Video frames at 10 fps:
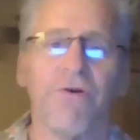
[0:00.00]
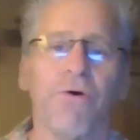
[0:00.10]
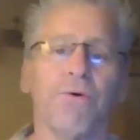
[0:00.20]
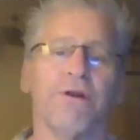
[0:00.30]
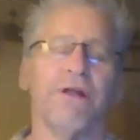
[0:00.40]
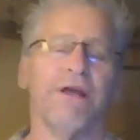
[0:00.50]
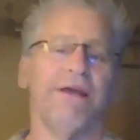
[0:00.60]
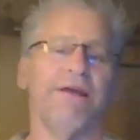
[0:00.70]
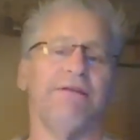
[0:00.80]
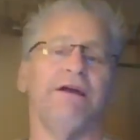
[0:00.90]
forward,
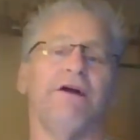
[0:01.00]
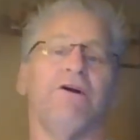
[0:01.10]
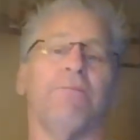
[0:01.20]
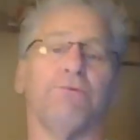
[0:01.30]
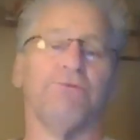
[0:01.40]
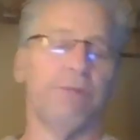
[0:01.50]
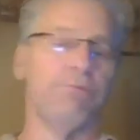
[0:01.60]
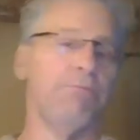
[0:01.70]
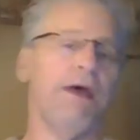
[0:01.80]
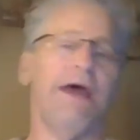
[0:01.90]
you take a couple
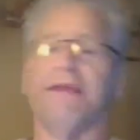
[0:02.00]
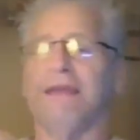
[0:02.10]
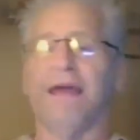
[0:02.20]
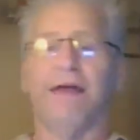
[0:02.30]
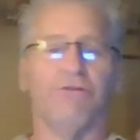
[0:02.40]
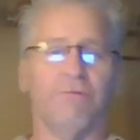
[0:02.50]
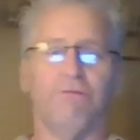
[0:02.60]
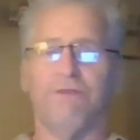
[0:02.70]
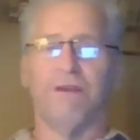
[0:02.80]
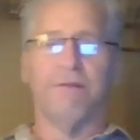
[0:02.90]
steps back, you gather some
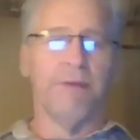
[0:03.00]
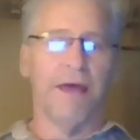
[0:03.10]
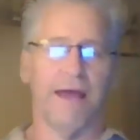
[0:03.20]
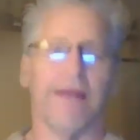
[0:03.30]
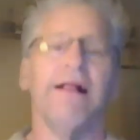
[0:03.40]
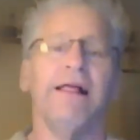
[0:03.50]
feedback,